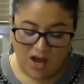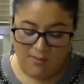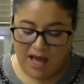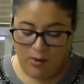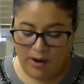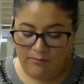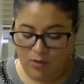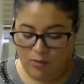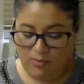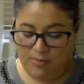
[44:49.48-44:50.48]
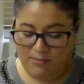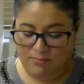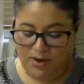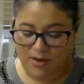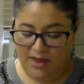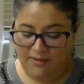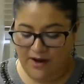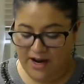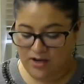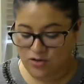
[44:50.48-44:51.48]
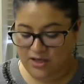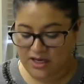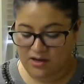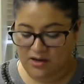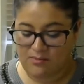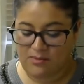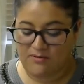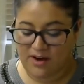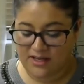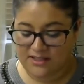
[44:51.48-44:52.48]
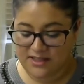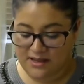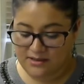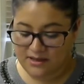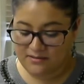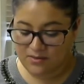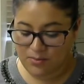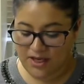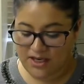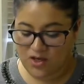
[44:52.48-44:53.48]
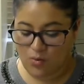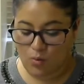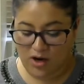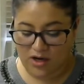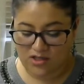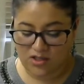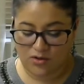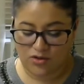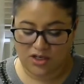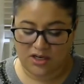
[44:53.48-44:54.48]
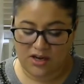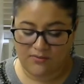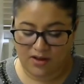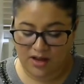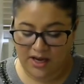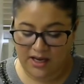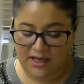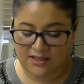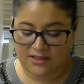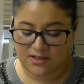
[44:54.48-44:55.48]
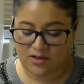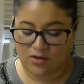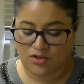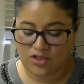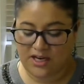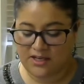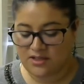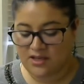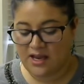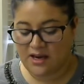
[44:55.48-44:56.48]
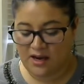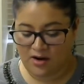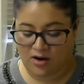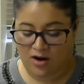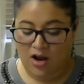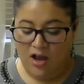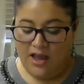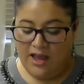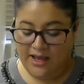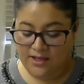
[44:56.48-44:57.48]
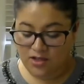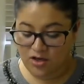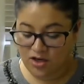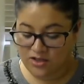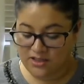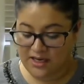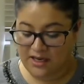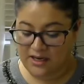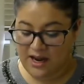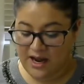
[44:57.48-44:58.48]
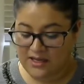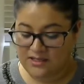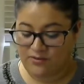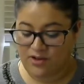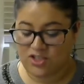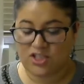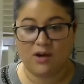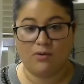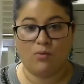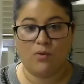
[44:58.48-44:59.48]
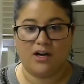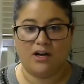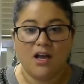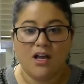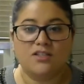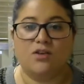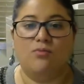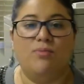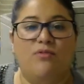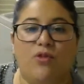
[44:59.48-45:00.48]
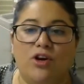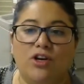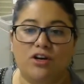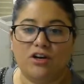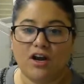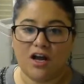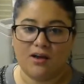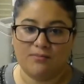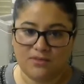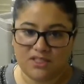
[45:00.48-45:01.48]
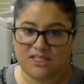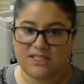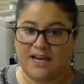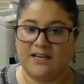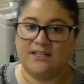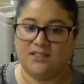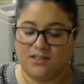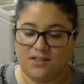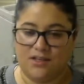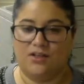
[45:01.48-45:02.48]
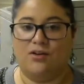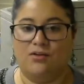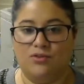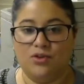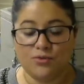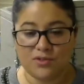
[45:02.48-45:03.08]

However, remember that fragile skin can be very sensitive to bleach and water solution. If a client gets the solution is in his or her skin, eyes, flush it out with water. So before you're deciding to, use